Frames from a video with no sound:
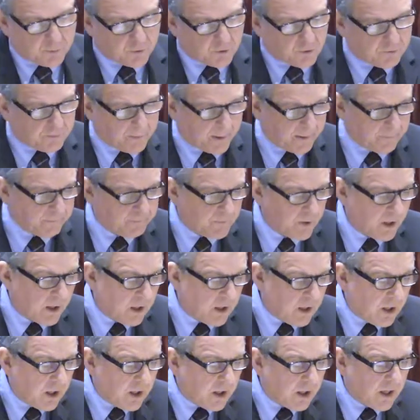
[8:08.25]
improvement,
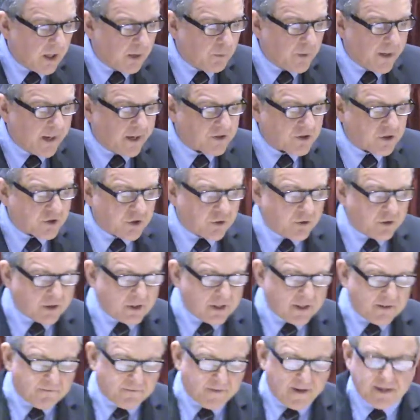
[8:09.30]
and we are
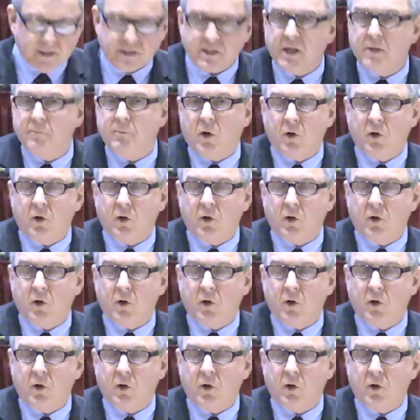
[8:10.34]
certainly facing